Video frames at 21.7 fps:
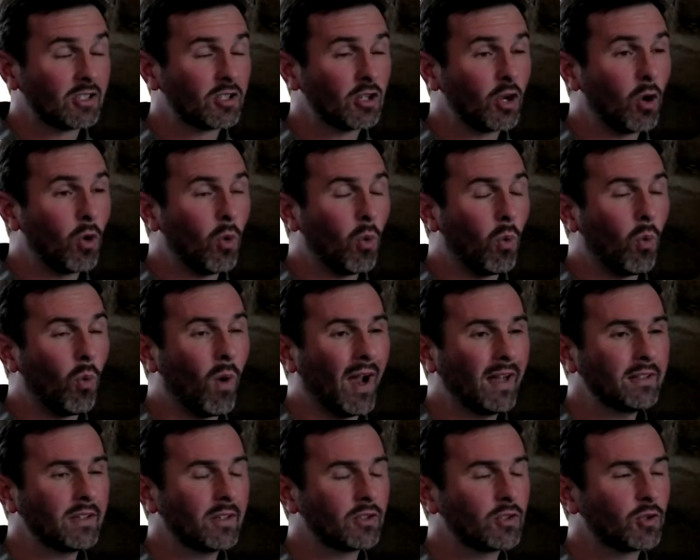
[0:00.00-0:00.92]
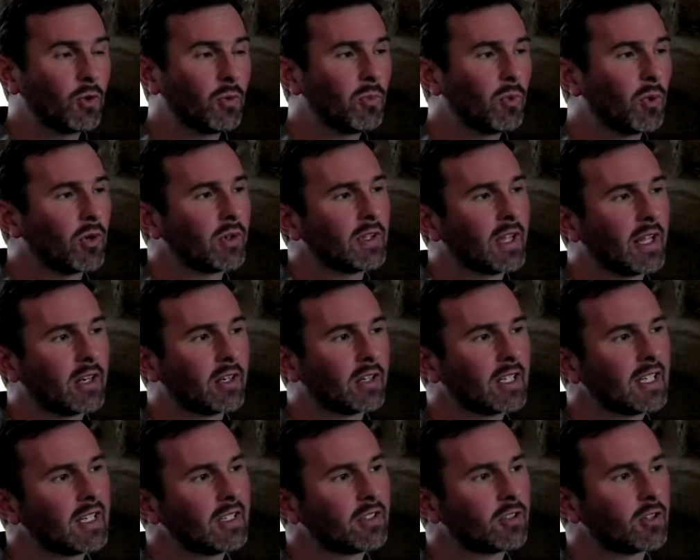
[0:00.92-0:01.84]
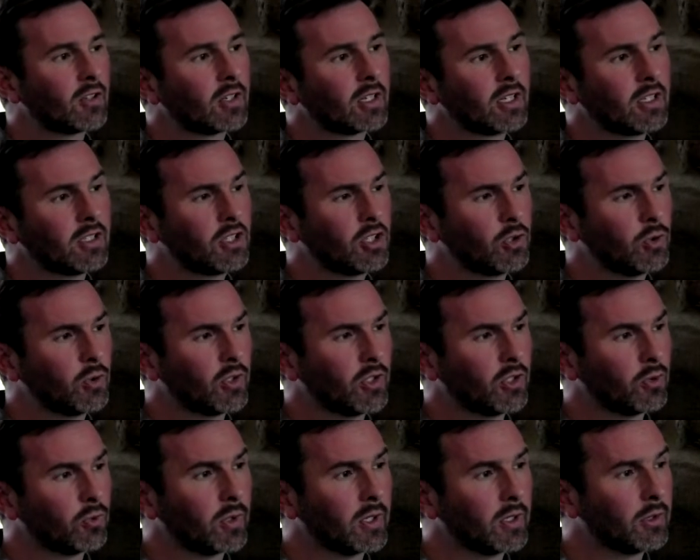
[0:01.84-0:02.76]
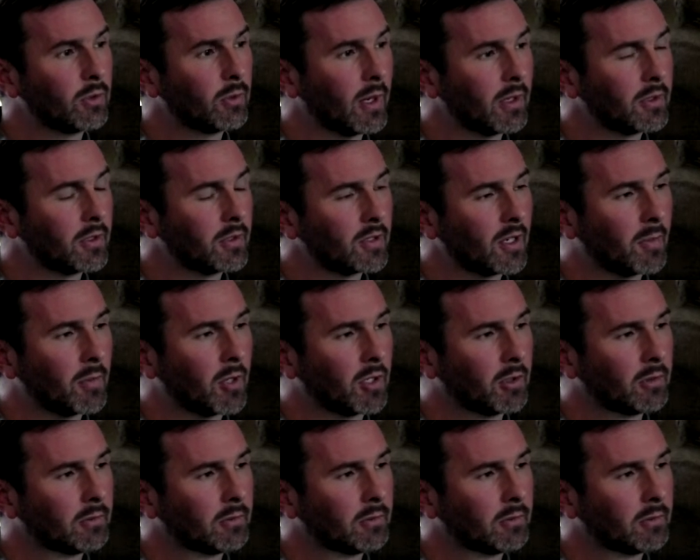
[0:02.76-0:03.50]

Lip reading: So why is it so important that our kids are continuing to read throughout the summer?